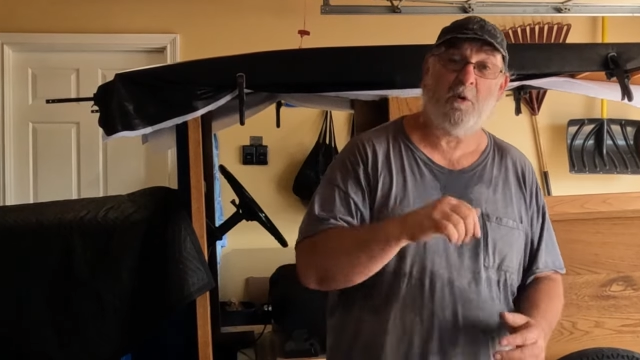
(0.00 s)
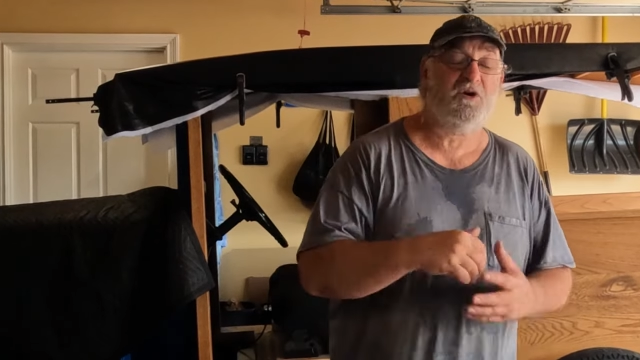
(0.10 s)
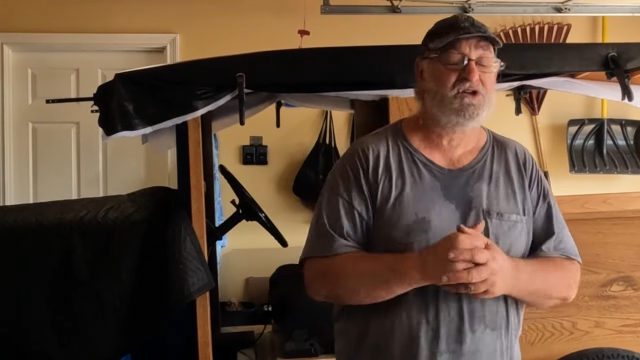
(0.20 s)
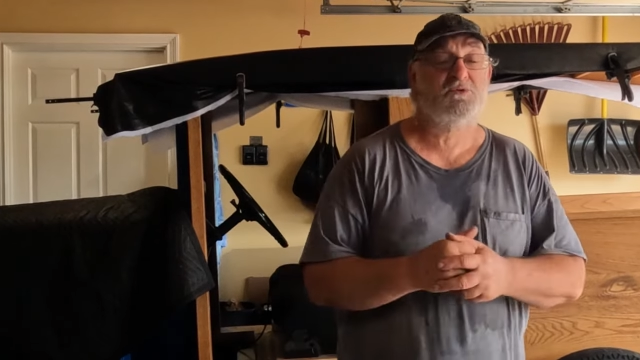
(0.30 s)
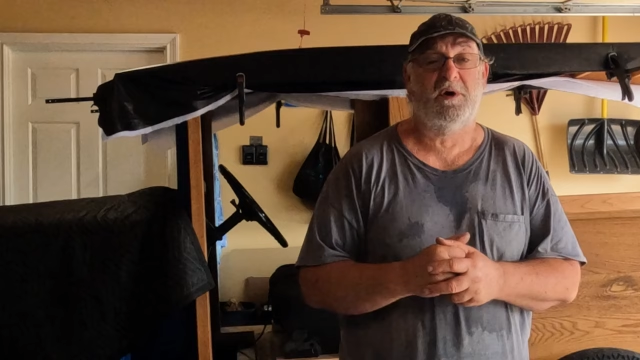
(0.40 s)
I
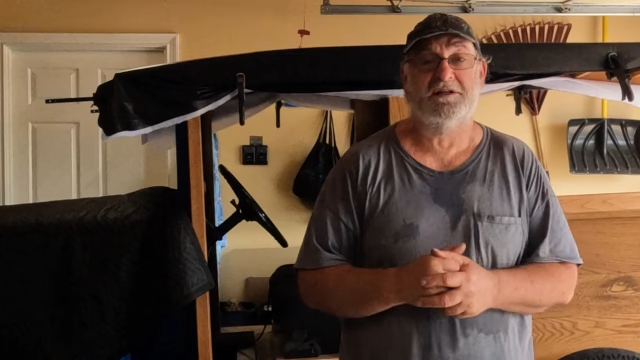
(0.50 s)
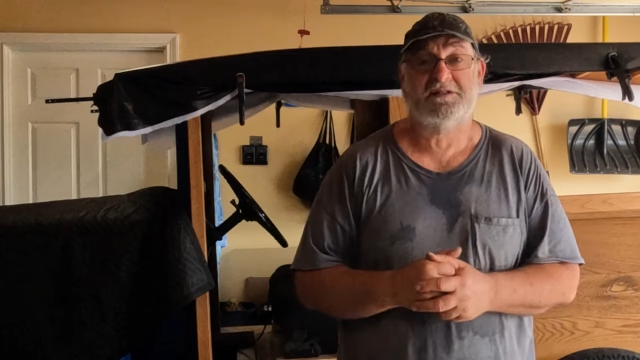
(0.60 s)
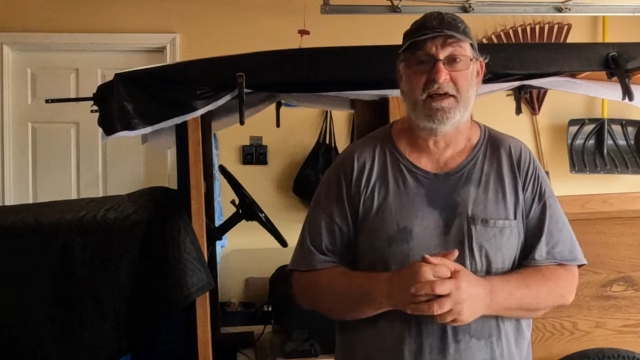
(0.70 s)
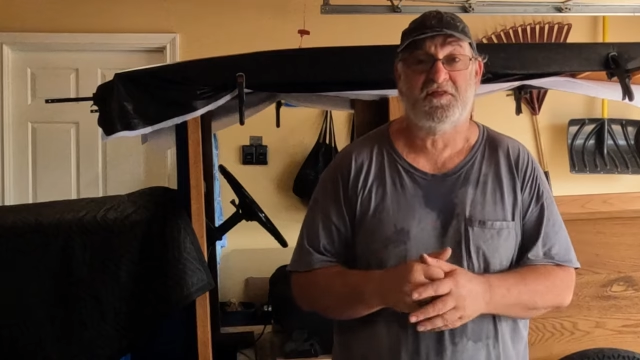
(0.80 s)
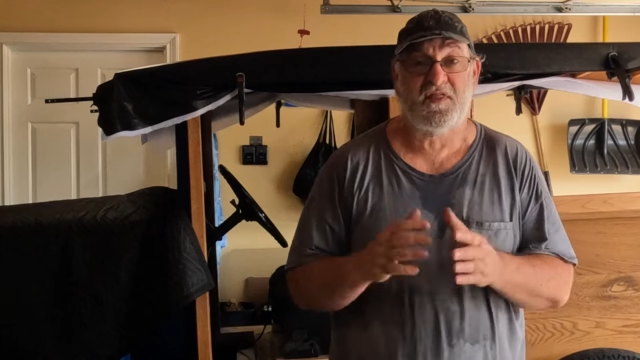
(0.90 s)
would just want
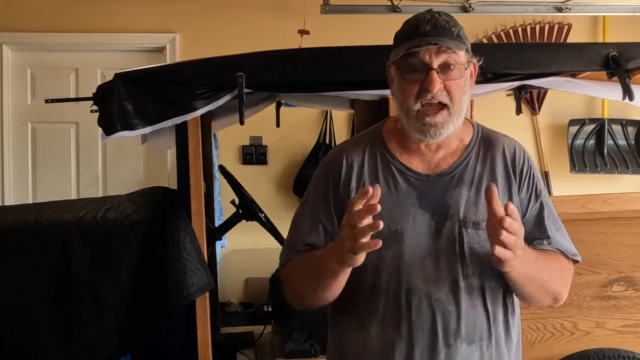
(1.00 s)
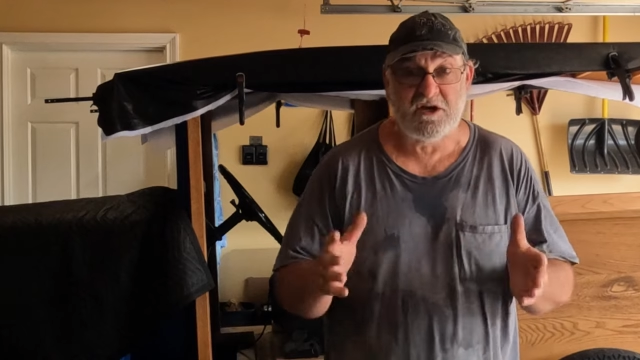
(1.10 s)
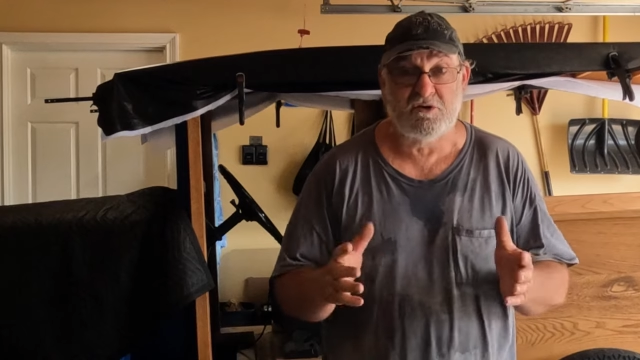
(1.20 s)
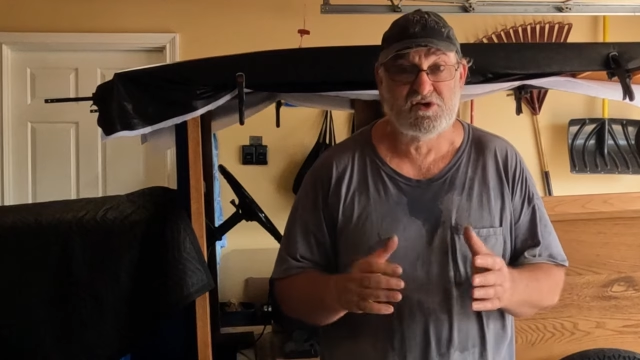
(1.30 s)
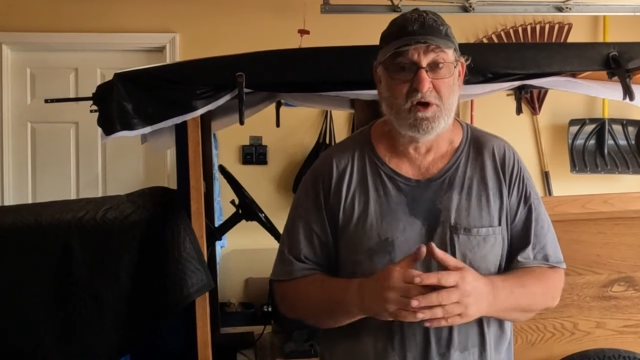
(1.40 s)
to say
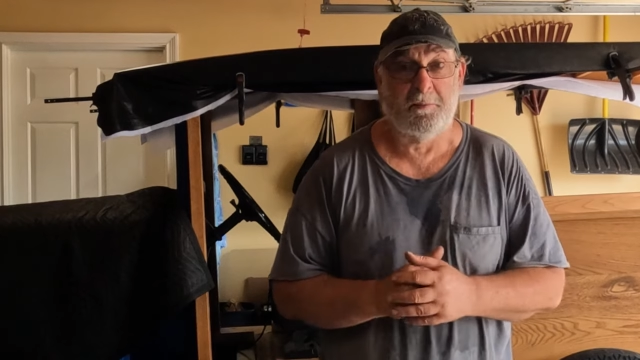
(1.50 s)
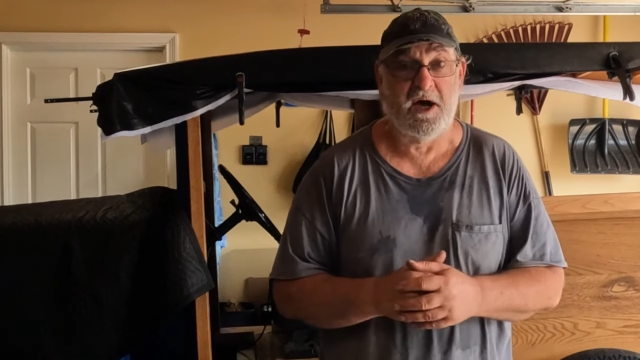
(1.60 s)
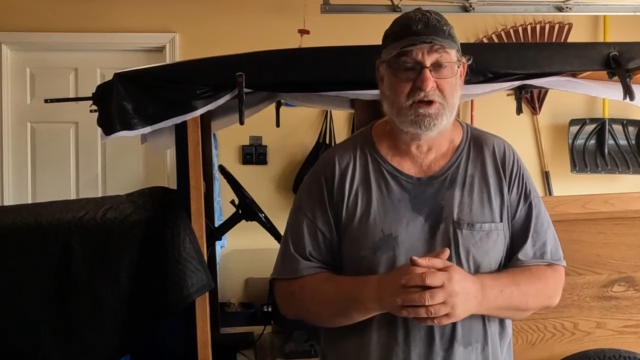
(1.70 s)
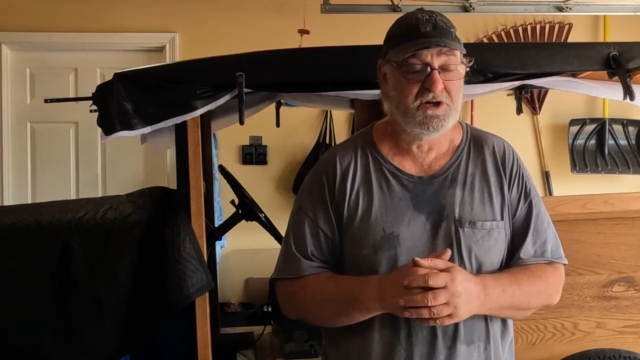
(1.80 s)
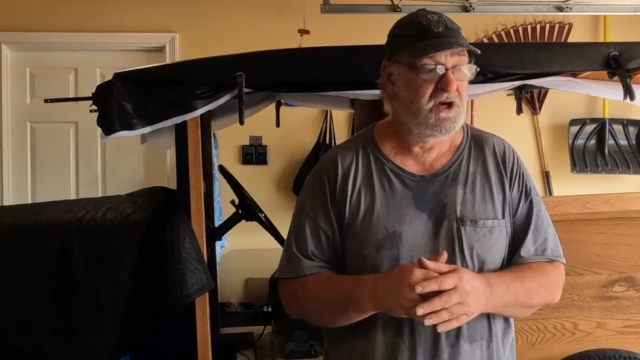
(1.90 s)
thank you so
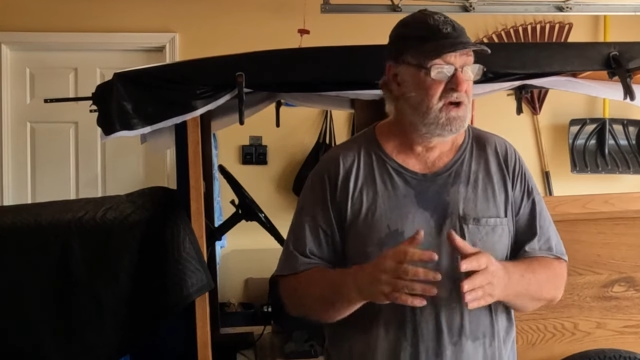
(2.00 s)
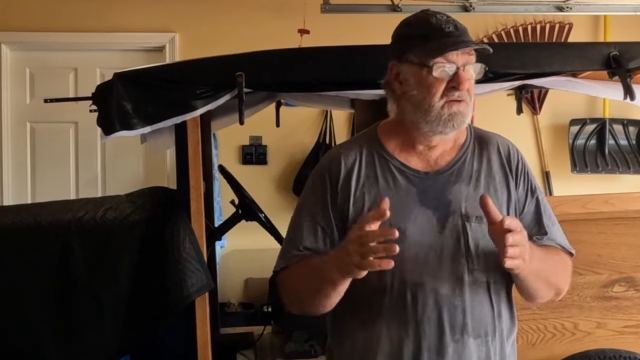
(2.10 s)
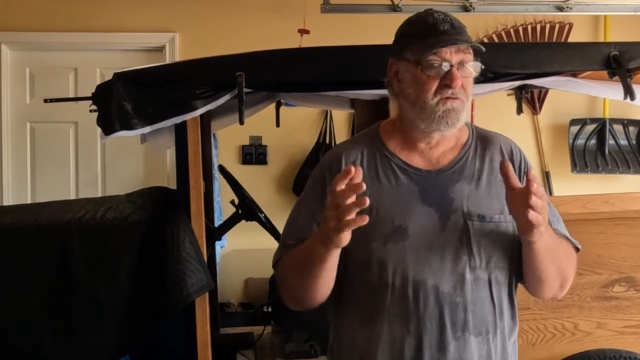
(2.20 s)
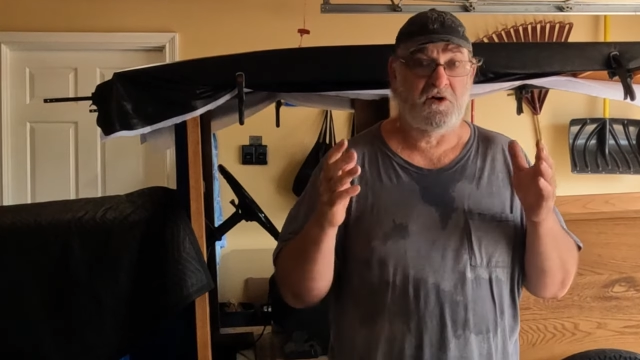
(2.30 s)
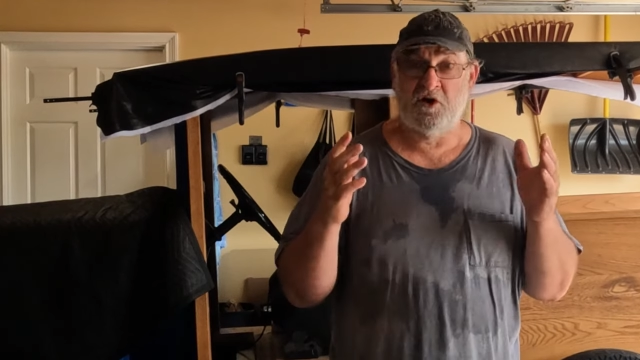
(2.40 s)
much
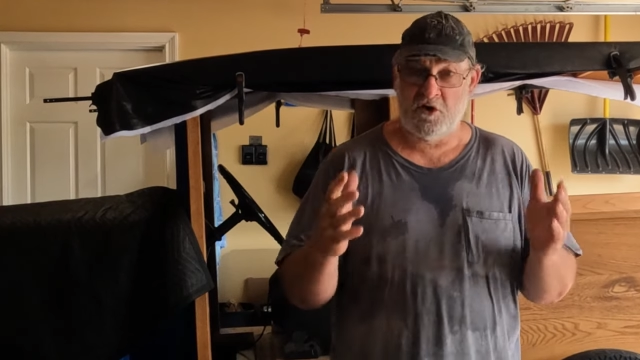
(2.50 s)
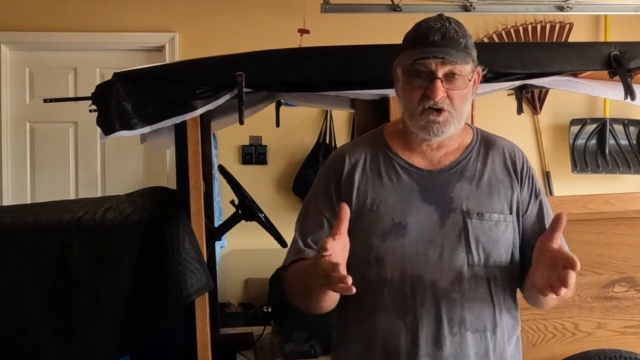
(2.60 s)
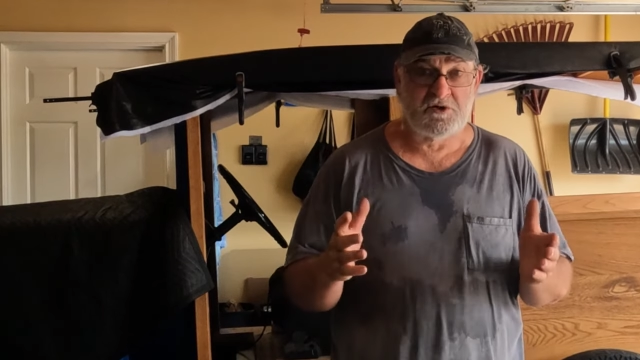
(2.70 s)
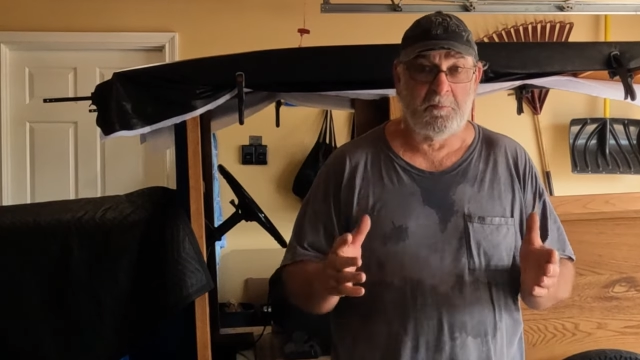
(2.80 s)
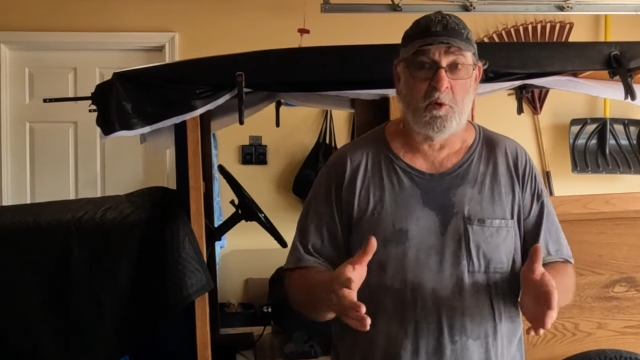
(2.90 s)
for
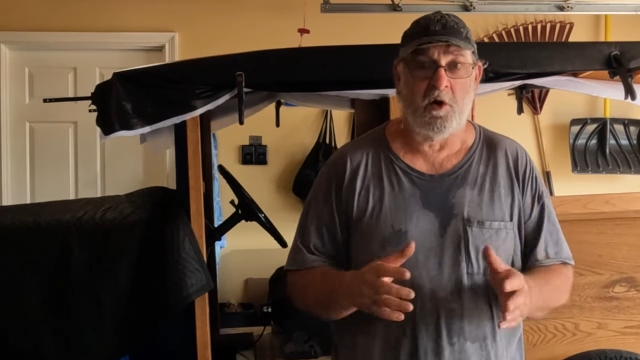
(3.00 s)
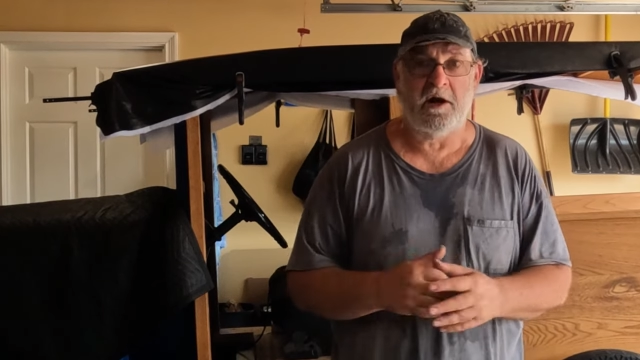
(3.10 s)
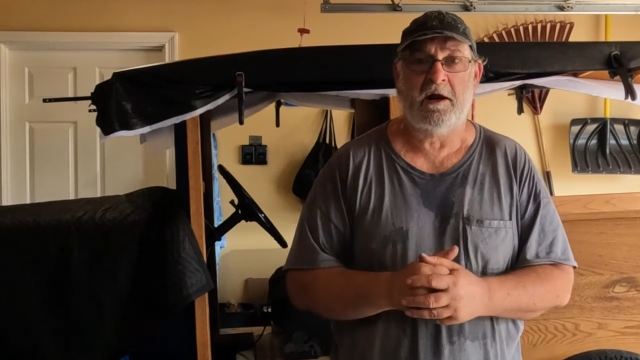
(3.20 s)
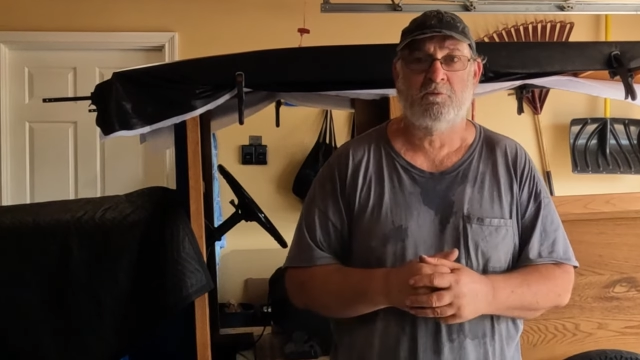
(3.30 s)
your support.